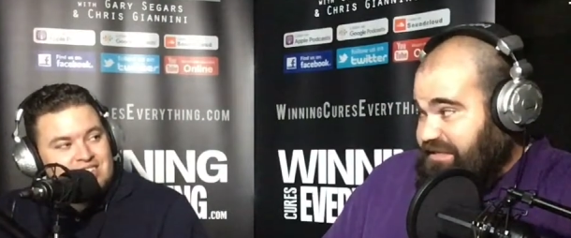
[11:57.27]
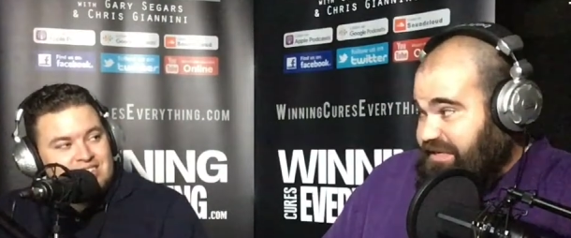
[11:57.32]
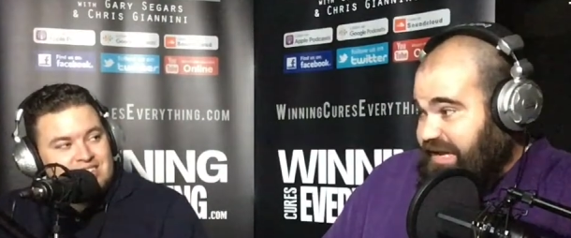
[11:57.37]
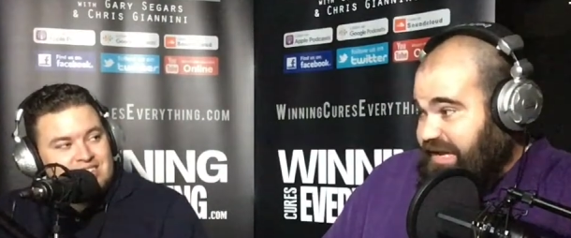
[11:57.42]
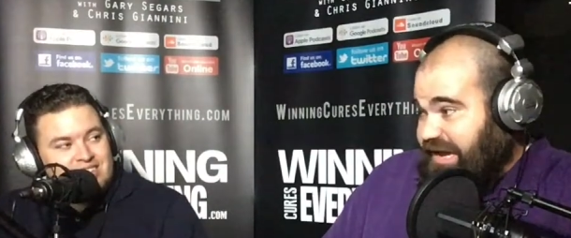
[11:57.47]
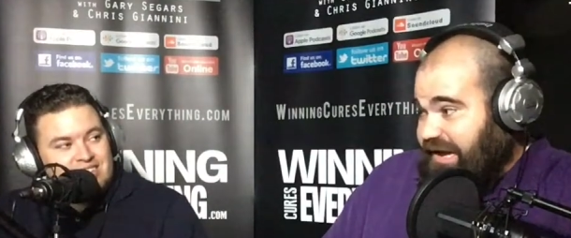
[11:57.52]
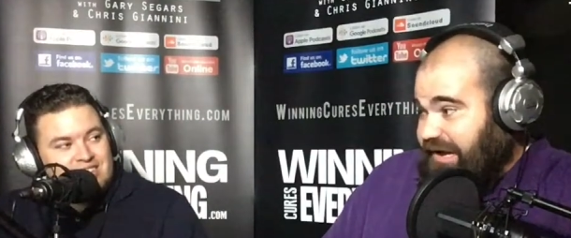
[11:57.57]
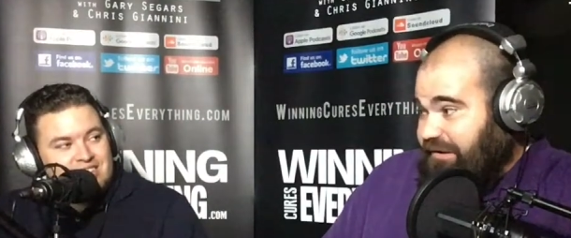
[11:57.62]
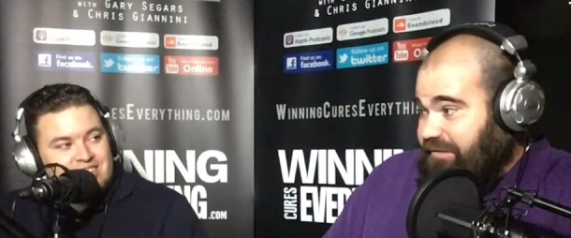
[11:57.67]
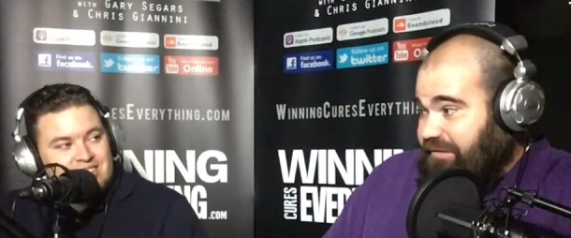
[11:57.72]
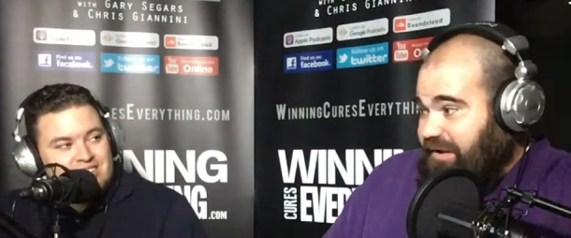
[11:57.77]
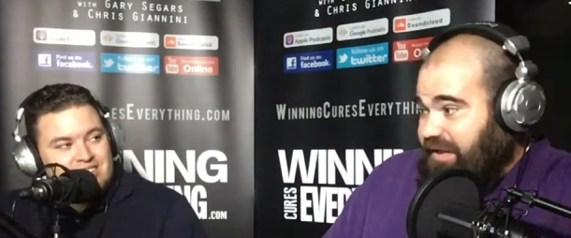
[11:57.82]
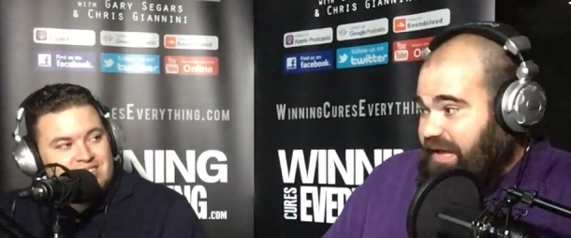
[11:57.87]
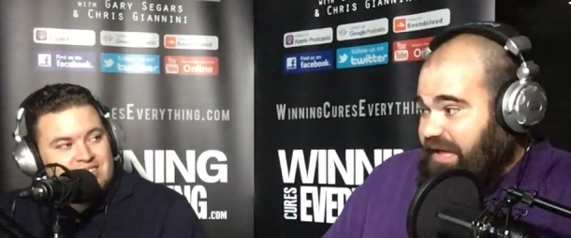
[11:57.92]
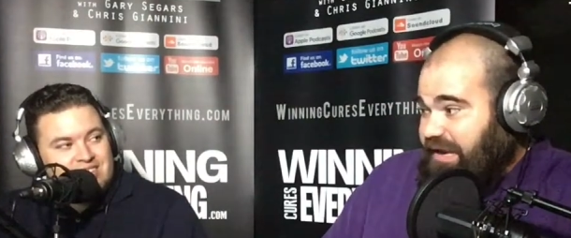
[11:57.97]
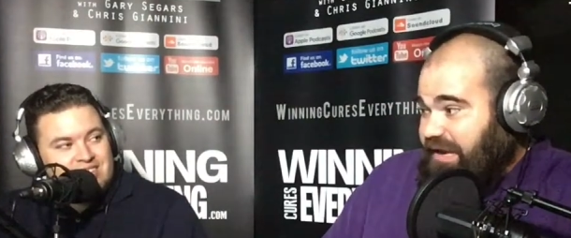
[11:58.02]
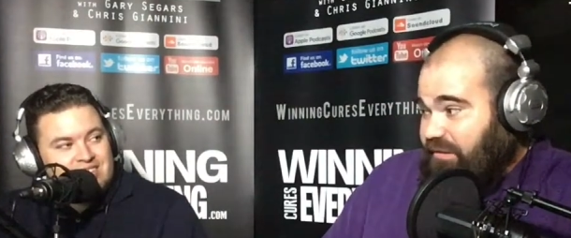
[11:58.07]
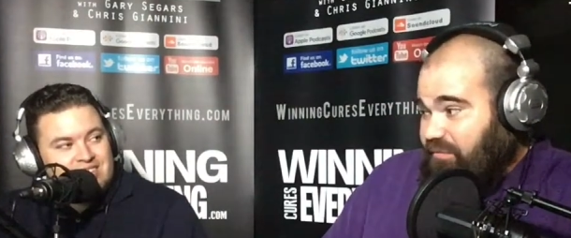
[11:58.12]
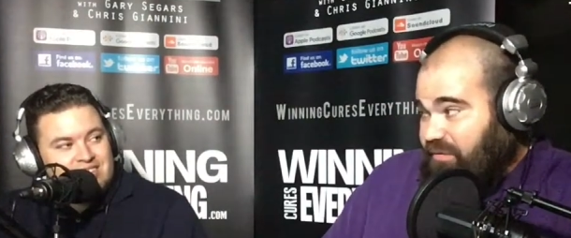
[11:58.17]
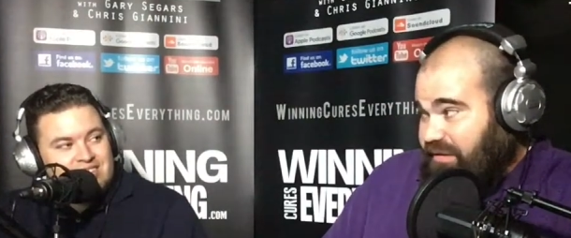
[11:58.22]
Speaker 1: you down and
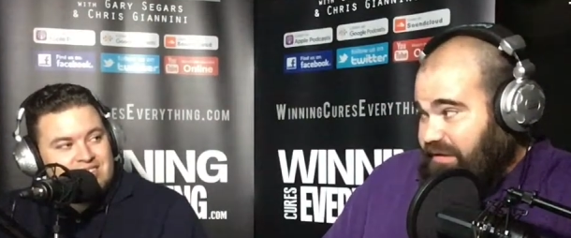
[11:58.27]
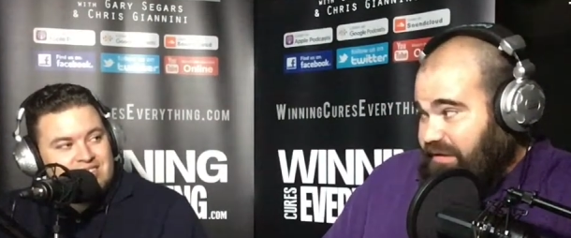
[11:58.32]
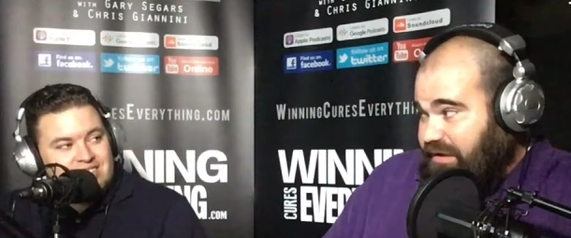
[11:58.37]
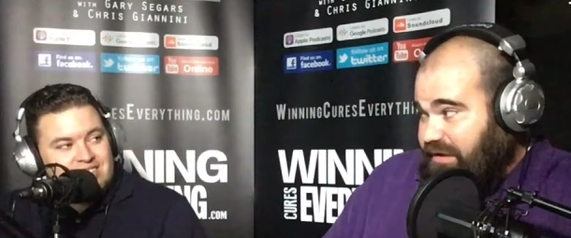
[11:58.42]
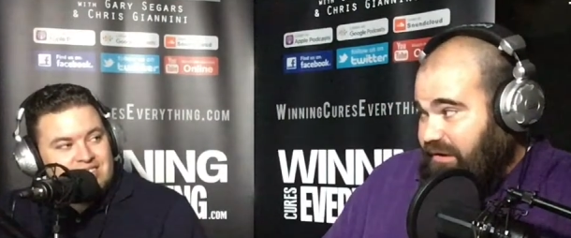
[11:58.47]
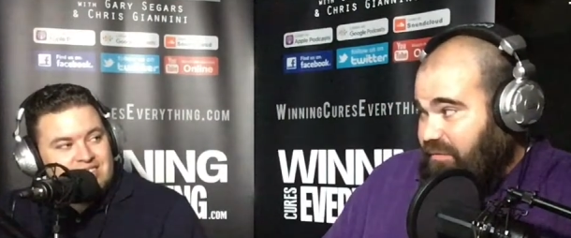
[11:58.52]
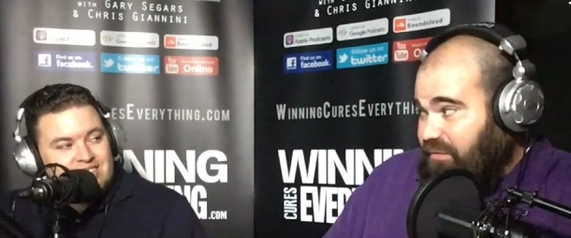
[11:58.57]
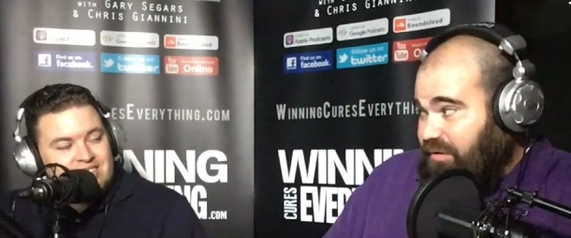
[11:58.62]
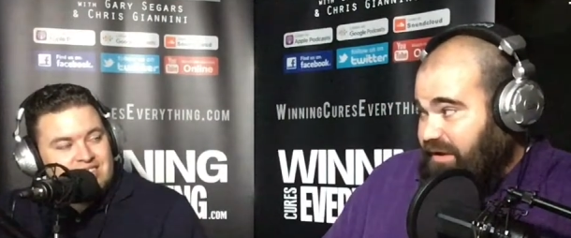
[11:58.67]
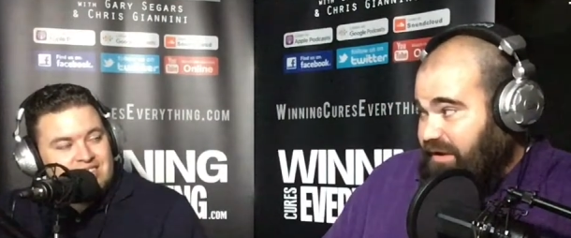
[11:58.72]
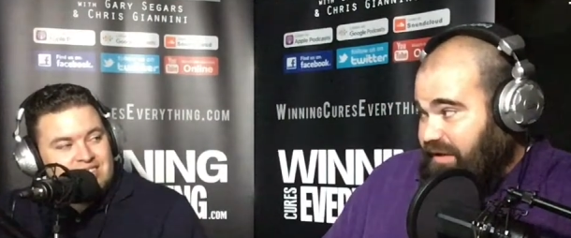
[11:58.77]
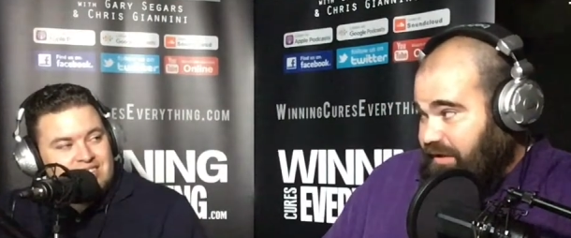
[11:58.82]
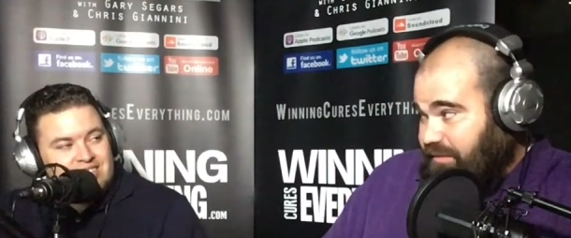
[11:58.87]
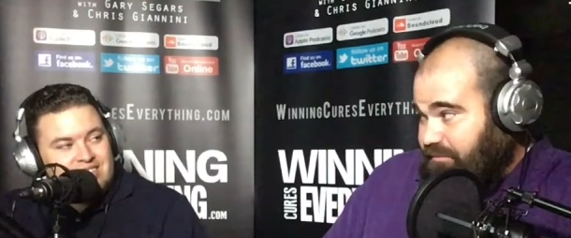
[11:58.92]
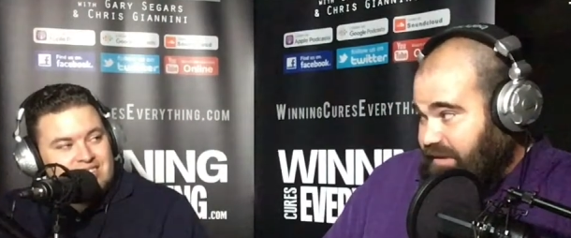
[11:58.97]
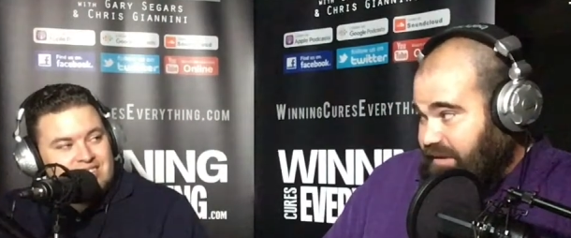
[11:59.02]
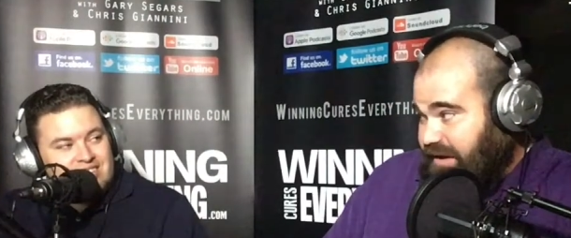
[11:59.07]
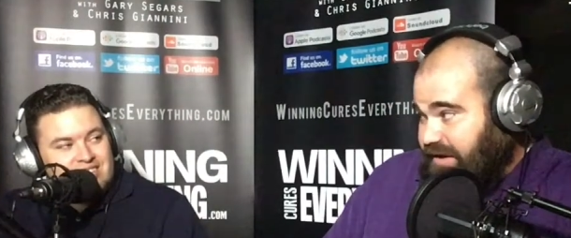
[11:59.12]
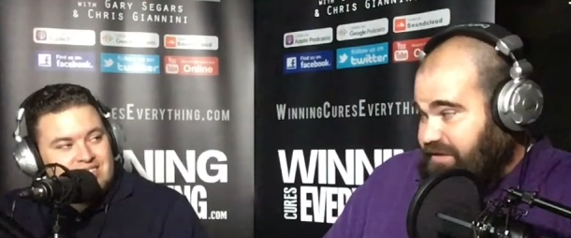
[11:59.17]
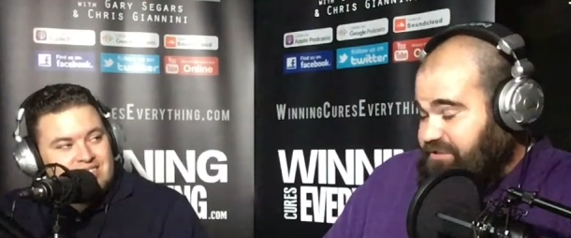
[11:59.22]
I really don't want to
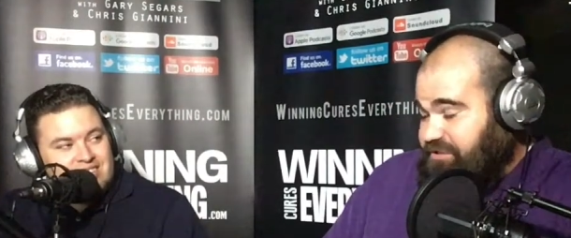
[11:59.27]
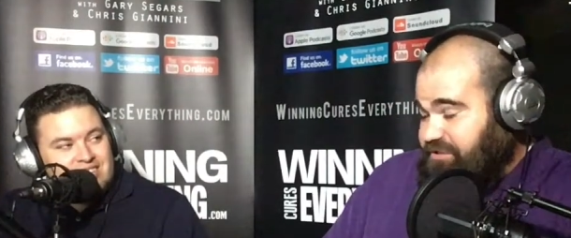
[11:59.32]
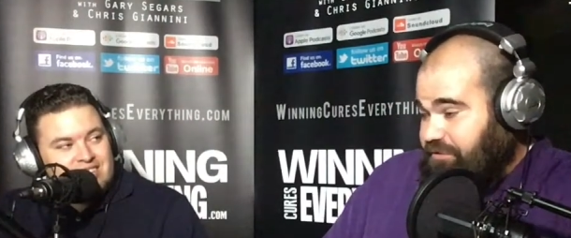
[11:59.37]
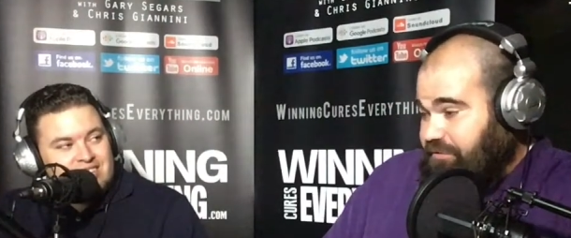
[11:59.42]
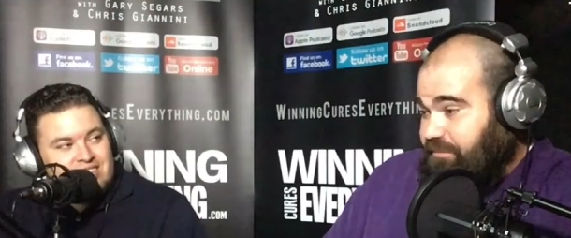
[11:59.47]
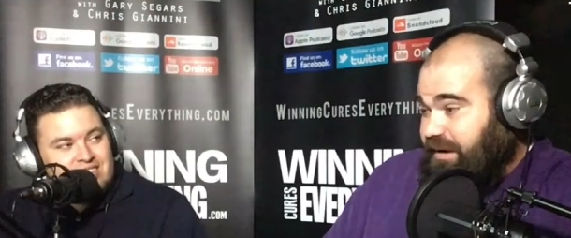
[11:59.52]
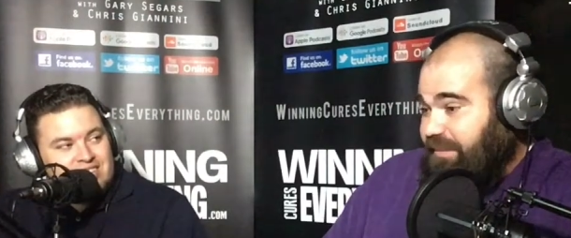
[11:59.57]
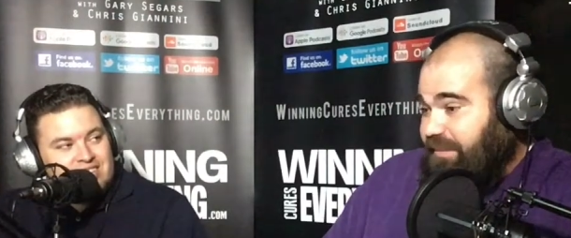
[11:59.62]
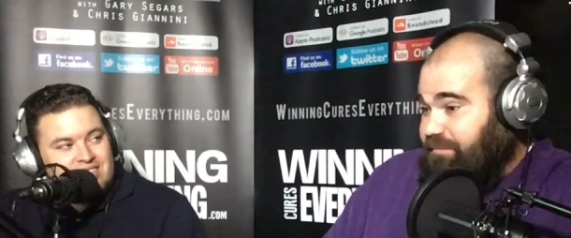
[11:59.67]
embarrass you by